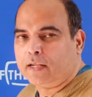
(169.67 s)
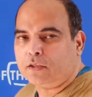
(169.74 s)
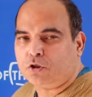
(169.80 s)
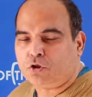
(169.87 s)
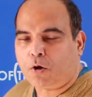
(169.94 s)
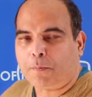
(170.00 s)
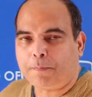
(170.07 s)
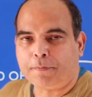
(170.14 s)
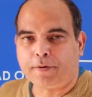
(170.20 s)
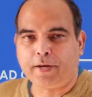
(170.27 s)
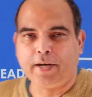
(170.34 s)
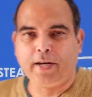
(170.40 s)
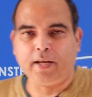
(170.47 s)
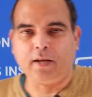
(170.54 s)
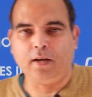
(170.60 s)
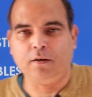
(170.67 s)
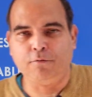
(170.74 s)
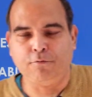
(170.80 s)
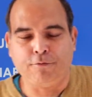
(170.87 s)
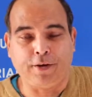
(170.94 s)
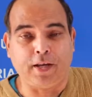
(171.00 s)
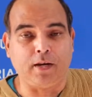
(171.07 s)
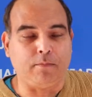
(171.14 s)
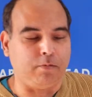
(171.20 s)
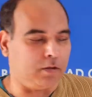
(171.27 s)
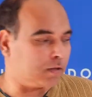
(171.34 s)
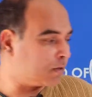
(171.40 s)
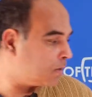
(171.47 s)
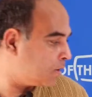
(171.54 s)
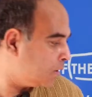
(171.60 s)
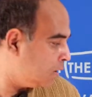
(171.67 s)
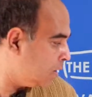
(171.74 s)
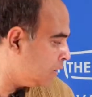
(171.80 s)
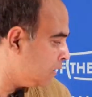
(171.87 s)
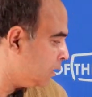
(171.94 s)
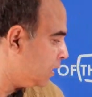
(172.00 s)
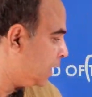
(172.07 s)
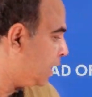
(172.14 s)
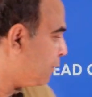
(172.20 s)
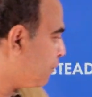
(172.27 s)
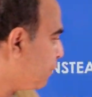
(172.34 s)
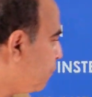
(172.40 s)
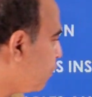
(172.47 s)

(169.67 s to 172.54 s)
stop reading variables. If you